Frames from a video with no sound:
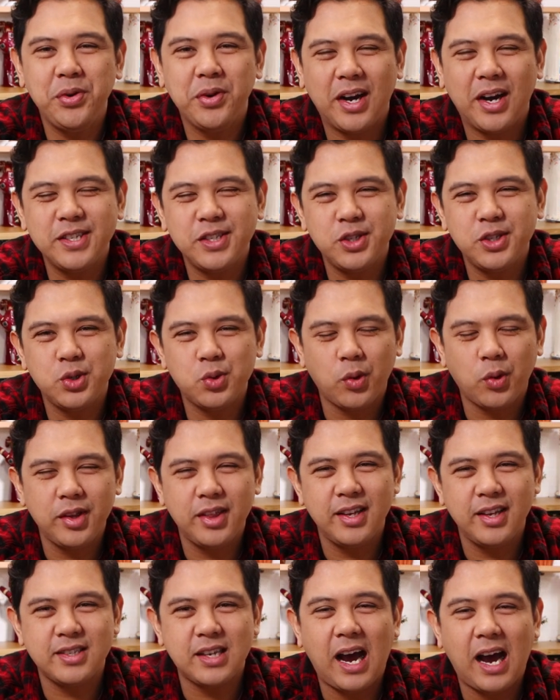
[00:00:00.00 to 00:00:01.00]
you guys
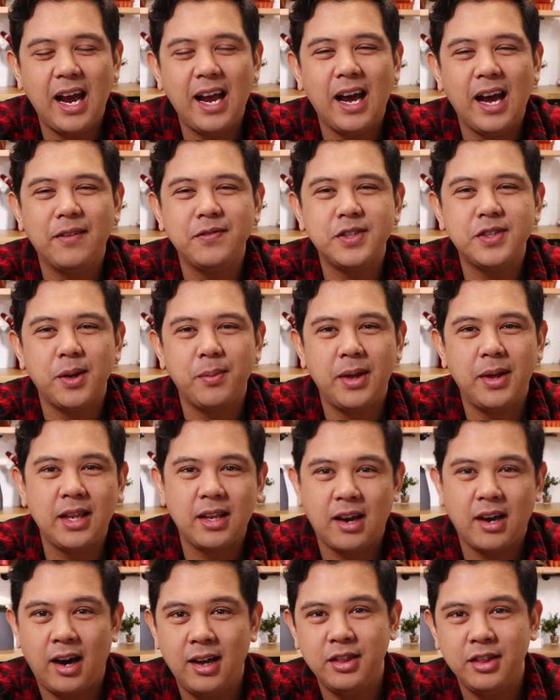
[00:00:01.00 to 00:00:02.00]
enjoyed this. I have some
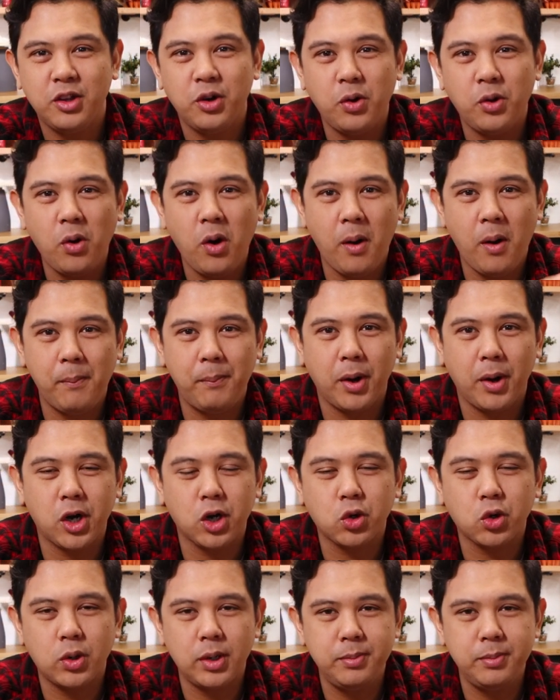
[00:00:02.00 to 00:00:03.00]
Encanto
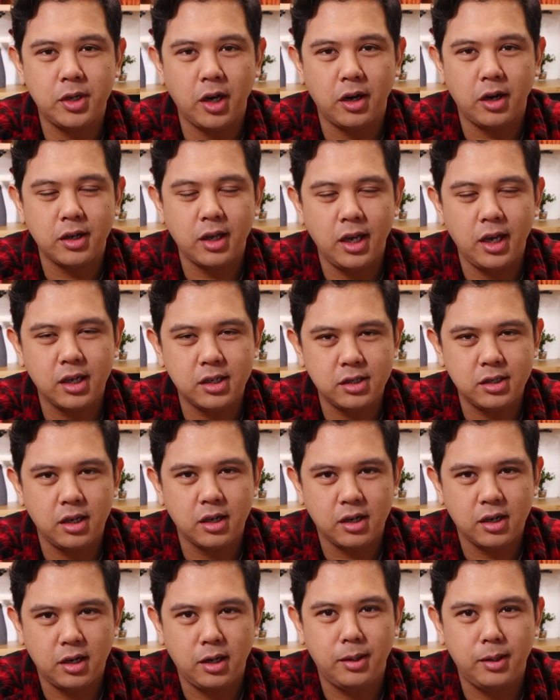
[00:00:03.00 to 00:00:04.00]
buttercream doll cakes
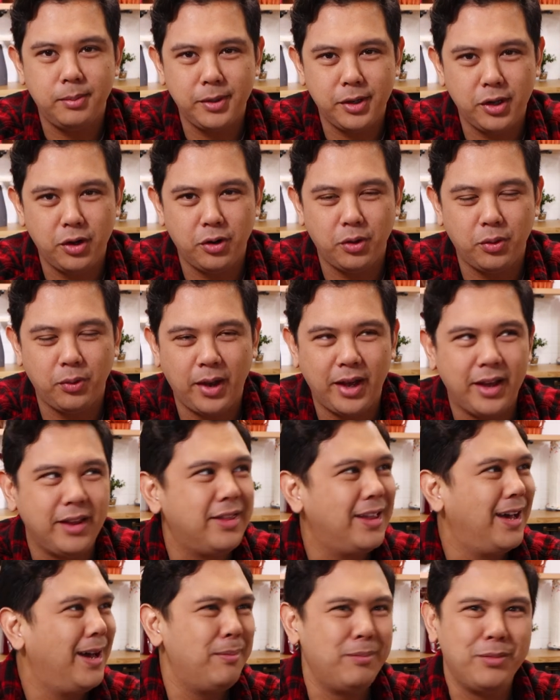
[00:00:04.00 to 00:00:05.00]
coming your way.
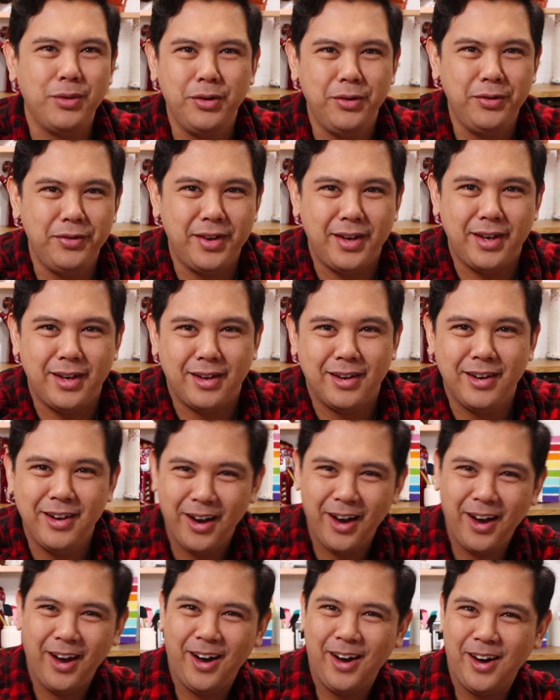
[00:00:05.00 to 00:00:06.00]
That movie.
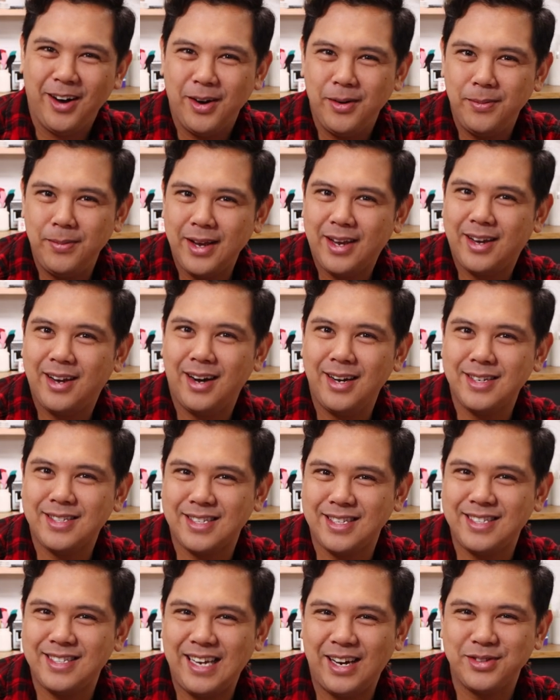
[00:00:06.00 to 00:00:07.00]
Oh my gosh,
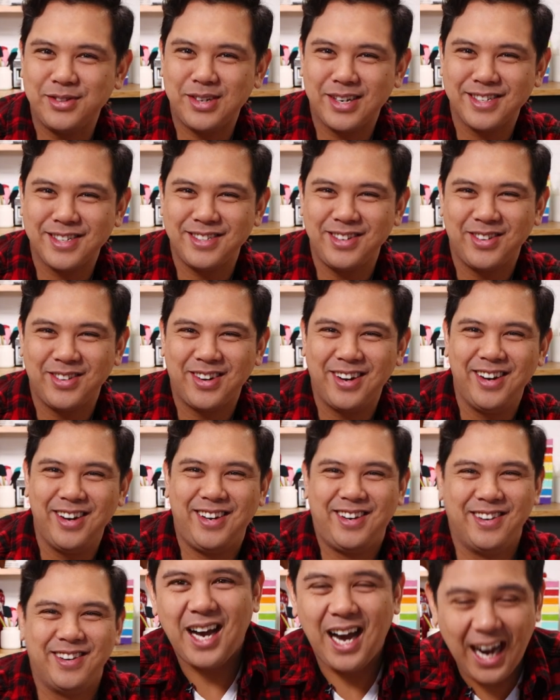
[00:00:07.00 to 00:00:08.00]
the soundtrack's so
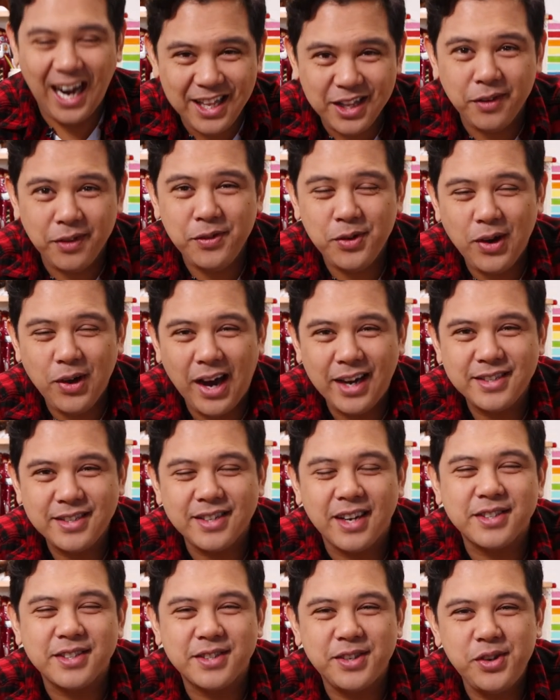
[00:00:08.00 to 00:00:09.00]
good. I love you guys.
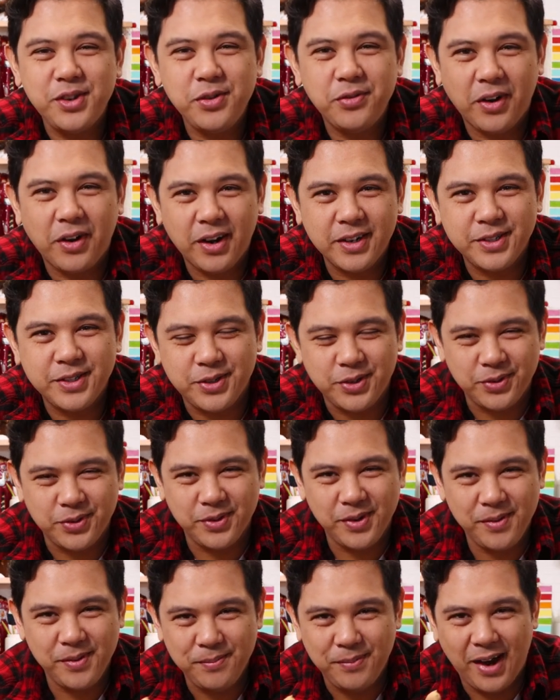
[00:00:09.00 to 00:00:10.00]
I'll see you very
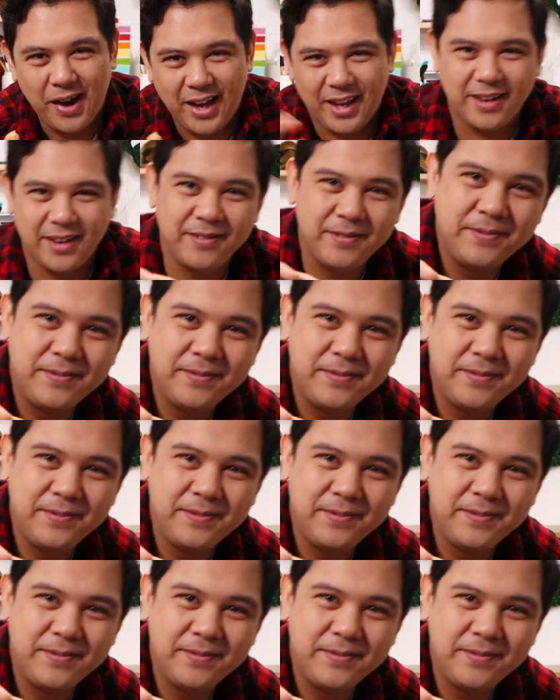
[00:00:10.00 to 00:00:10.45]
soon. Bye.